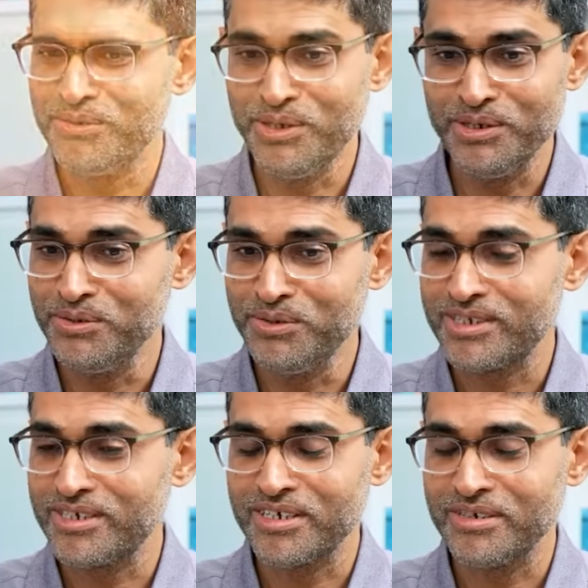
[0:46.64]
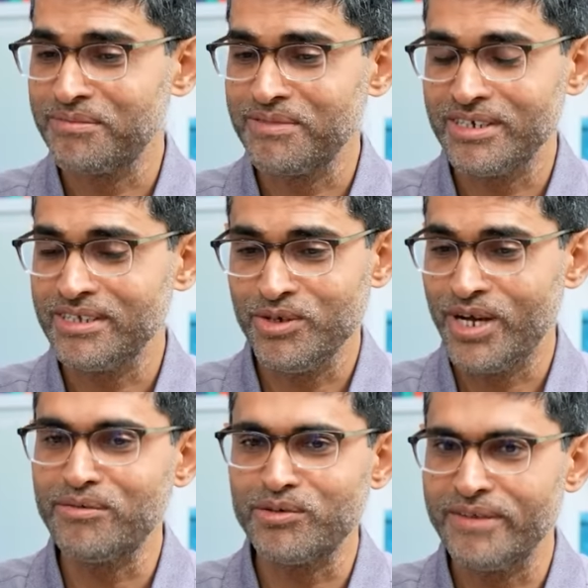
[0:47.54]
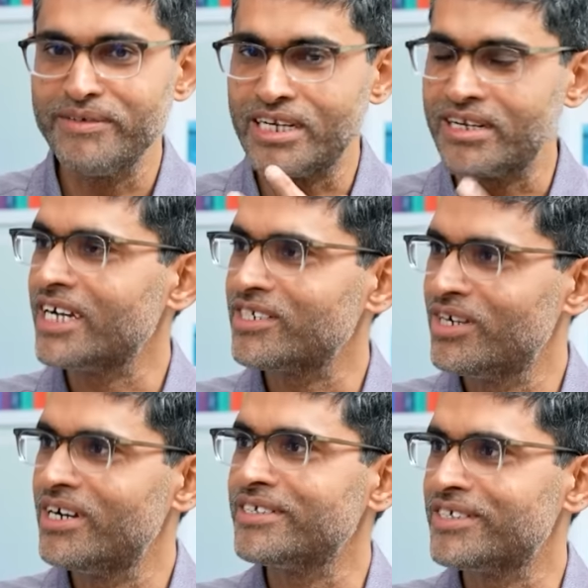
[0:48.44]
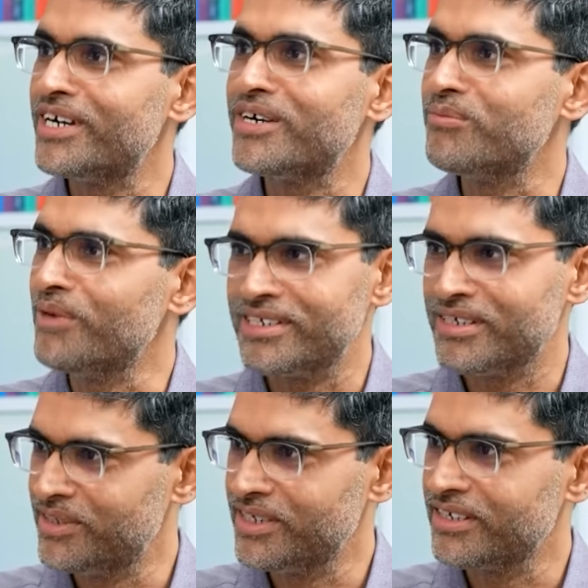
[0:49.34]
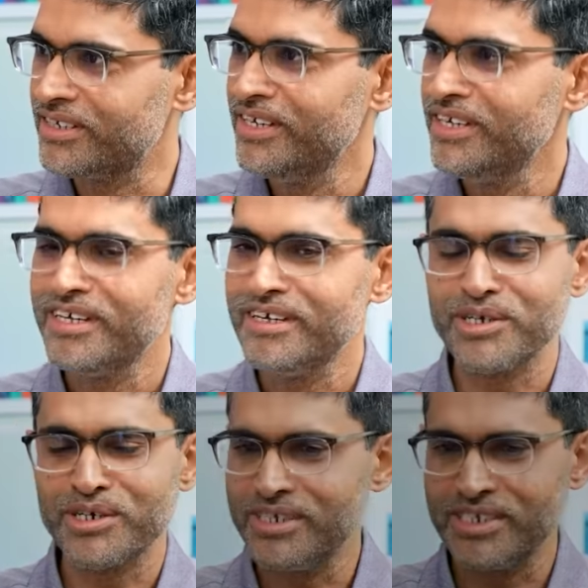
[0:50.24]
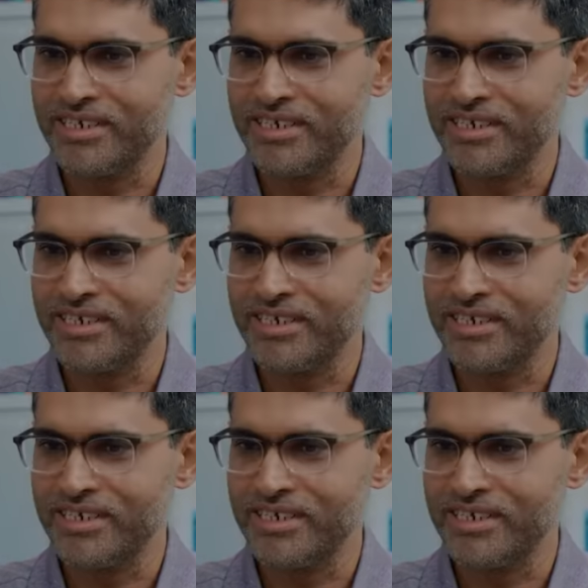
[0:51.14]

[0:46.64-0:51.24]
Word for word: want to do a startup, you have to have an irrational desire to build something. Yeah, because it is